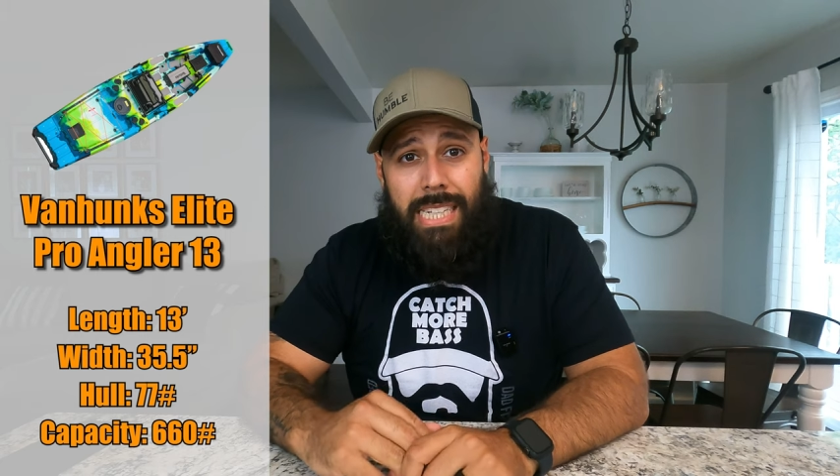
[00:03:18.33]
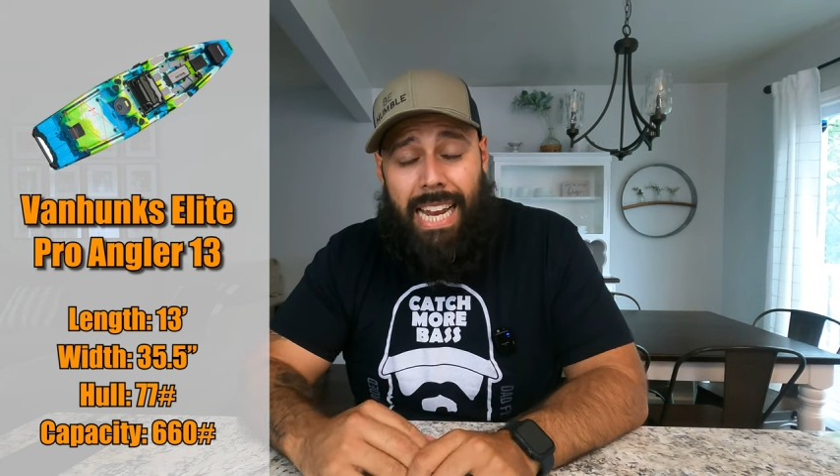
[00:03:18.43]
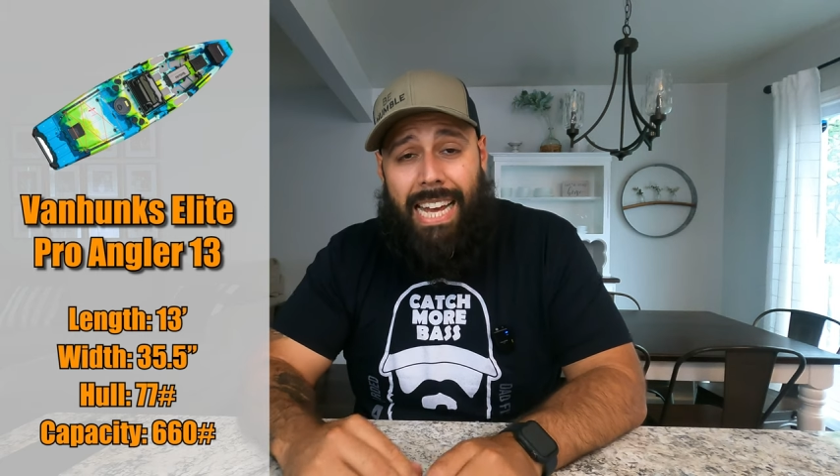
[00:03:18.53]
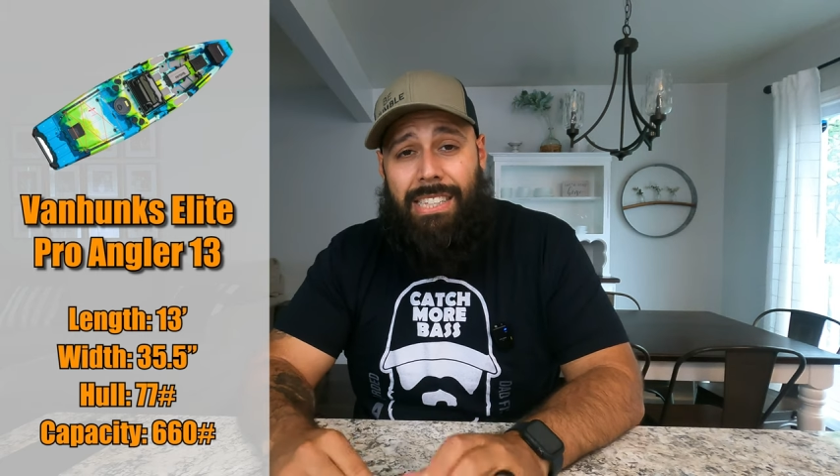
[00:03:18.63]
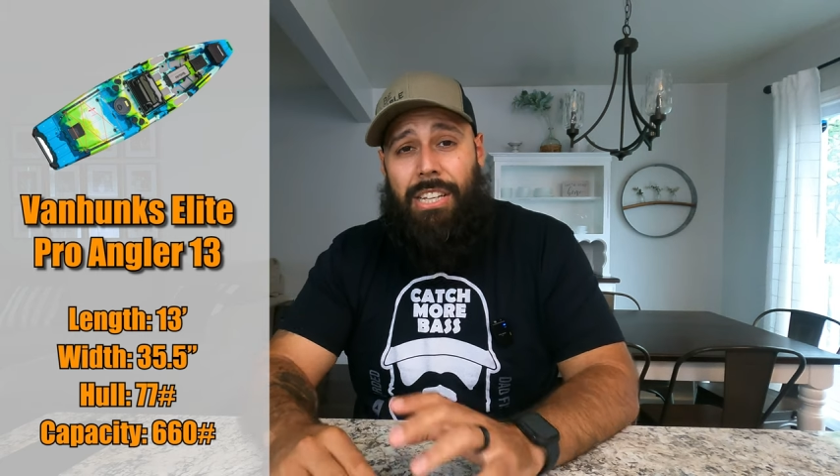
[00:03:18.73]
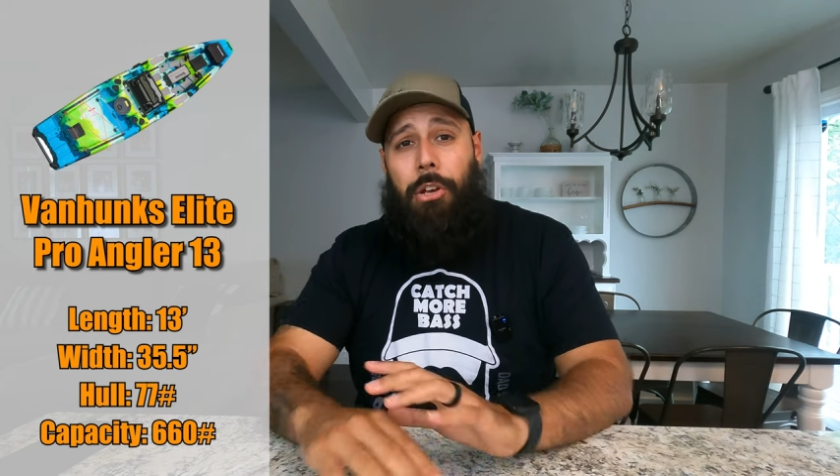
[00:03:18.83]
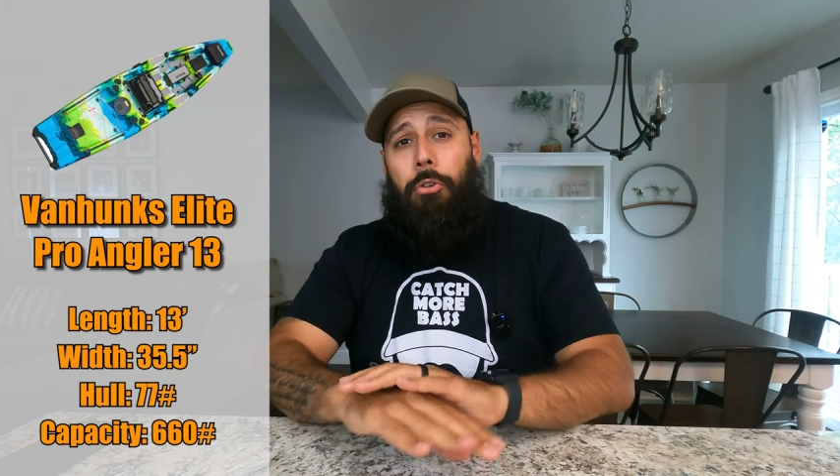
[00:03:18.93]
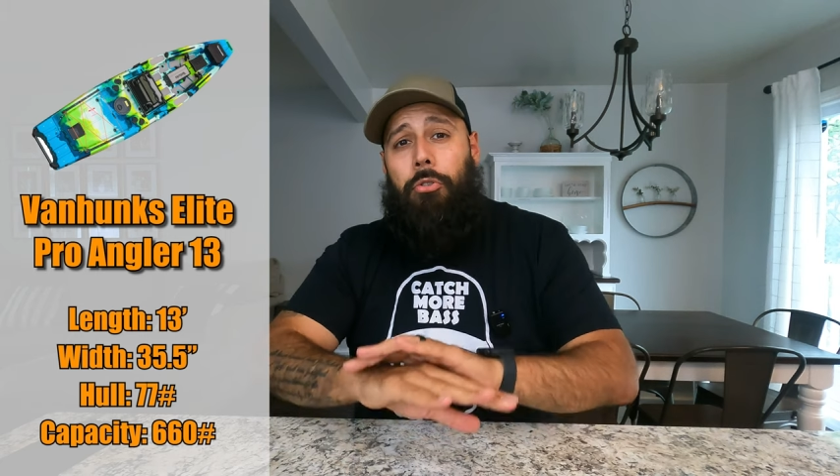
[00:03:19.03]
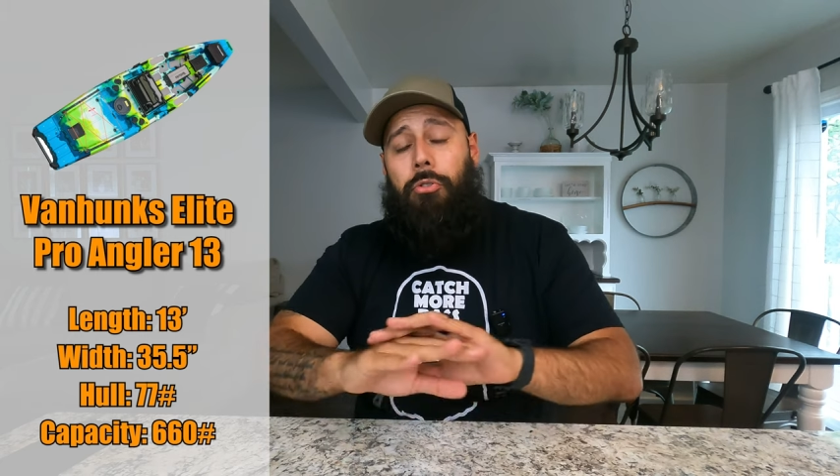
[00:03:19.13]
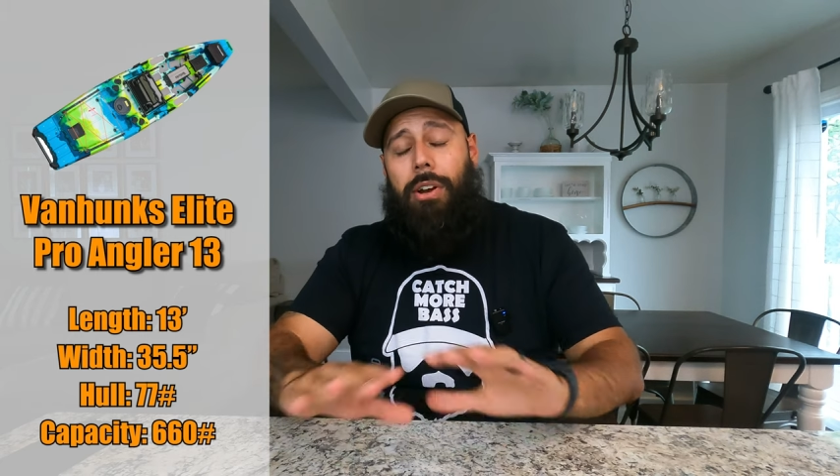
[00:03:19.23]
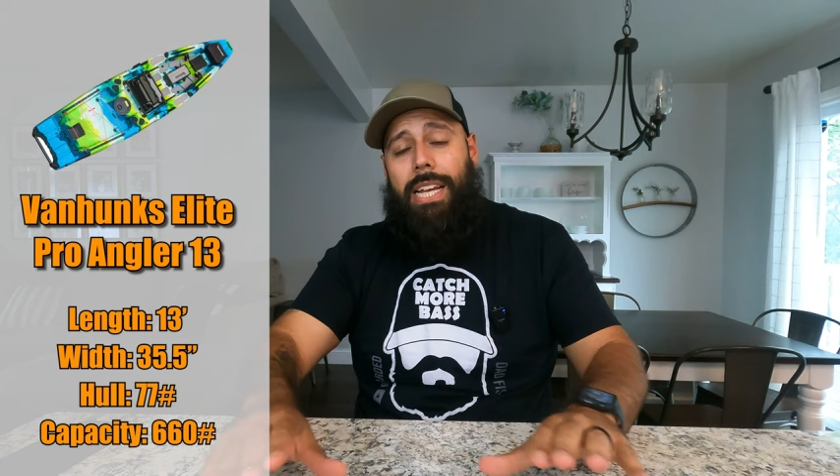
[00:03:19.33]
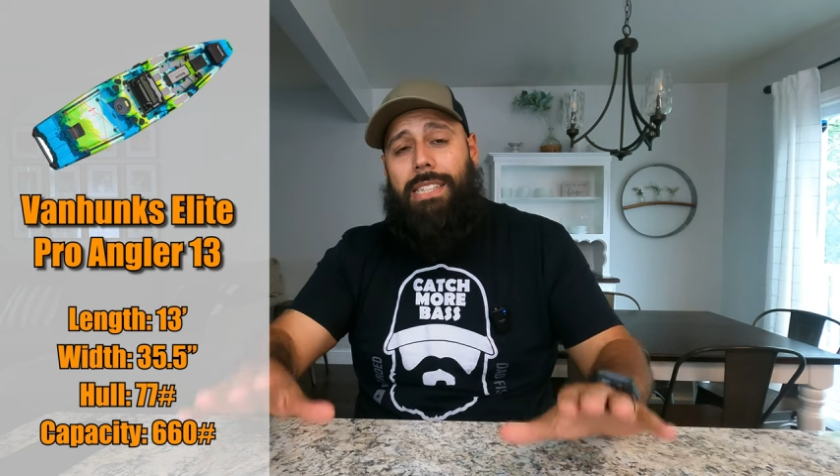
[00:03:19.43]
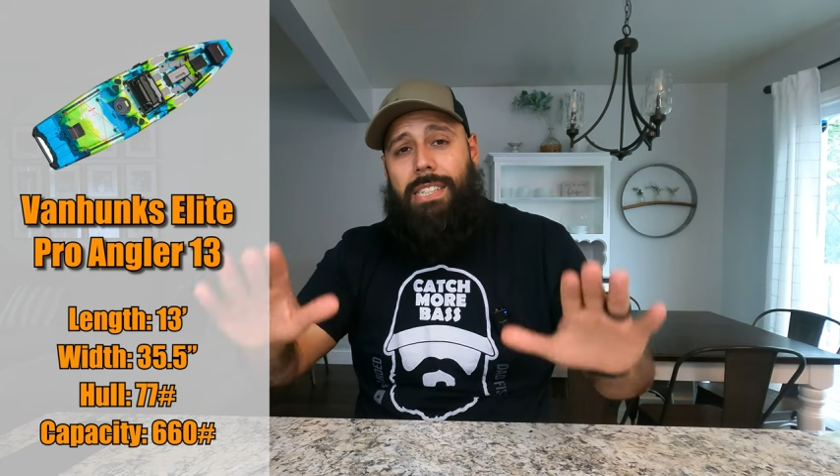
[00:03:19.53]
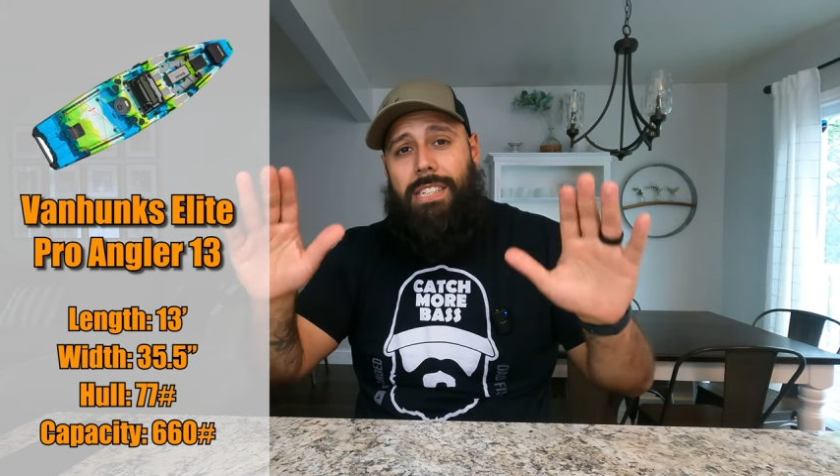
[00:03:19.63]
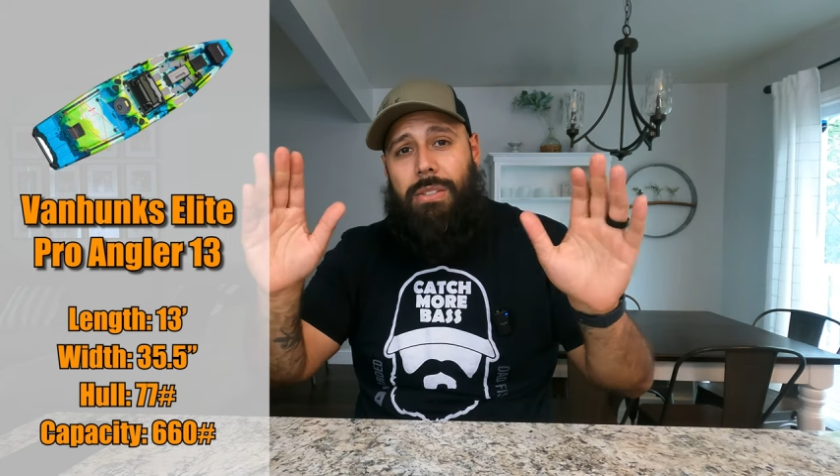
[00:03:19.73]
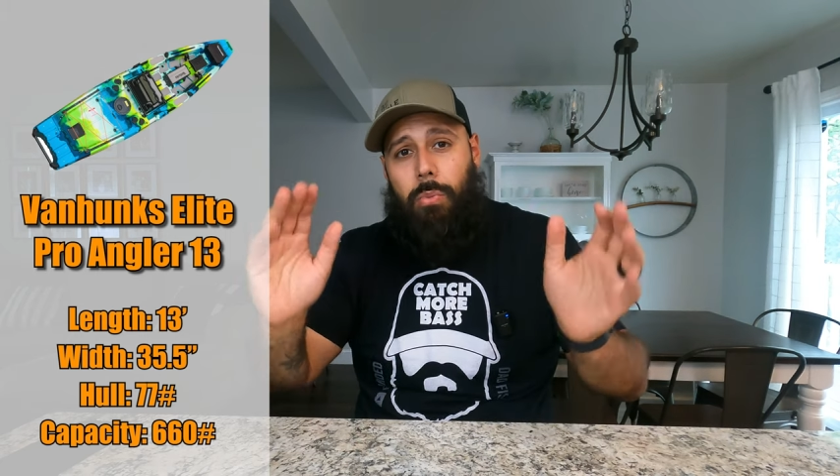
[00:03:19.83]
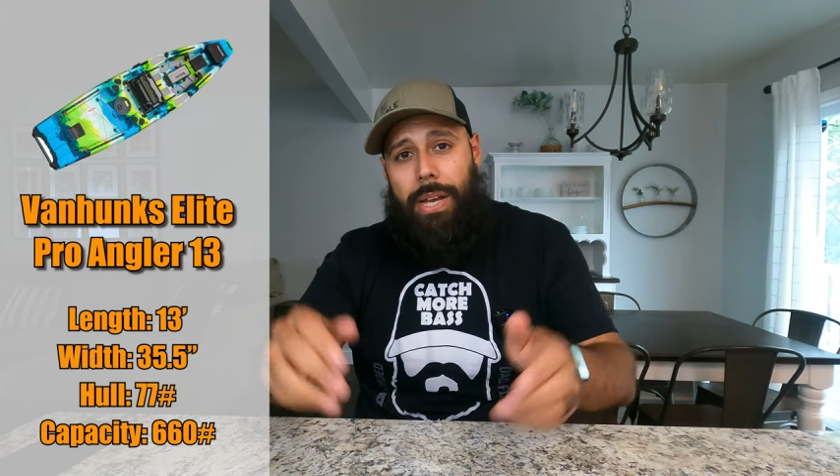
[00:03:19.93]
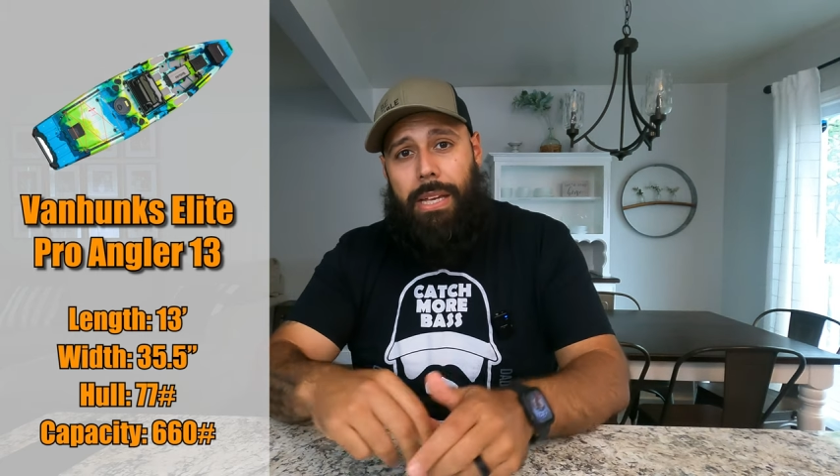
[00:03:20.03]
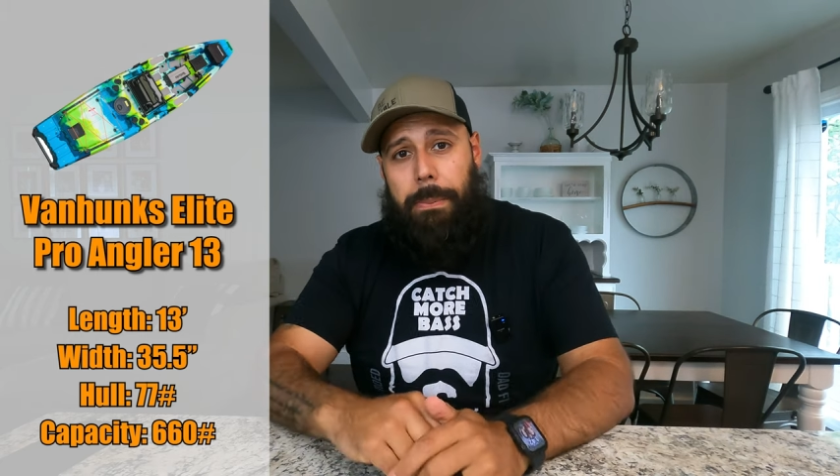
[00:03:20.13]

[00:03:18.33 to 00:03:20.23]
and has the craziest weight